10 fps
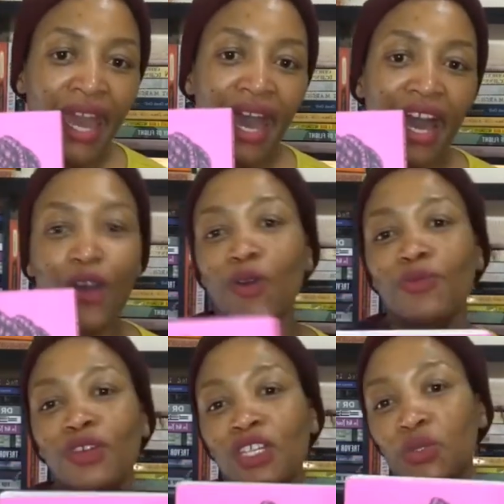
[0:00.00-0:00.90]
I hope you
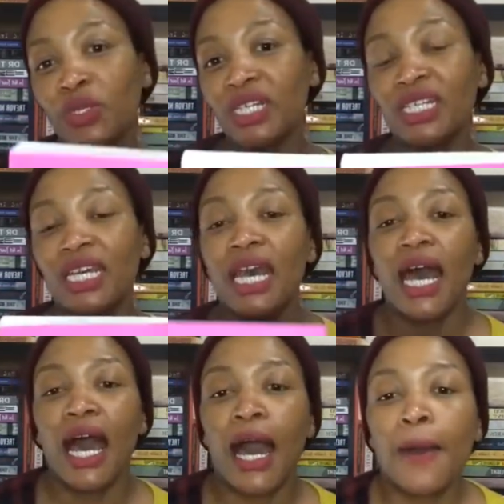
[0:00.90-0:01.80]
enjoyed it.
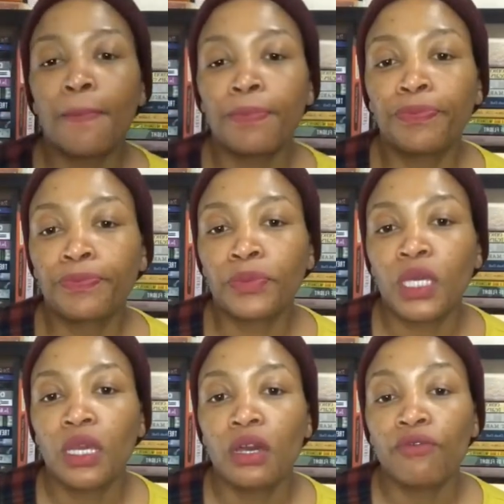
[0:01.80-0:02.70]

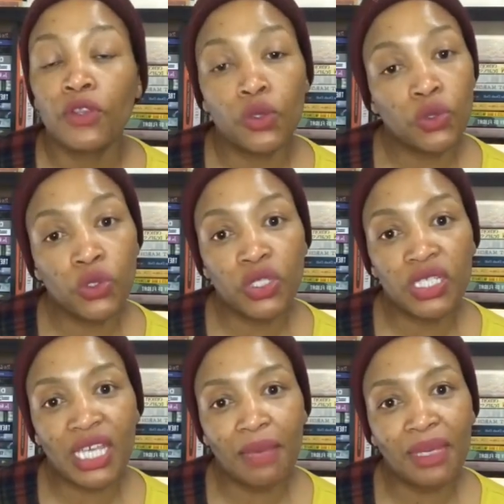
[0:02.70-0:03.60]
For those who just
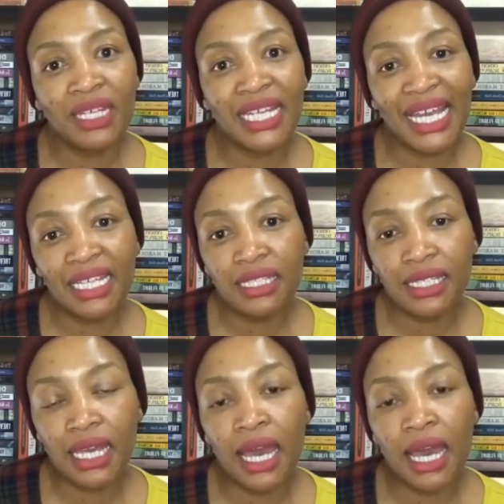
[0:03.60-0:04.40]
came in late,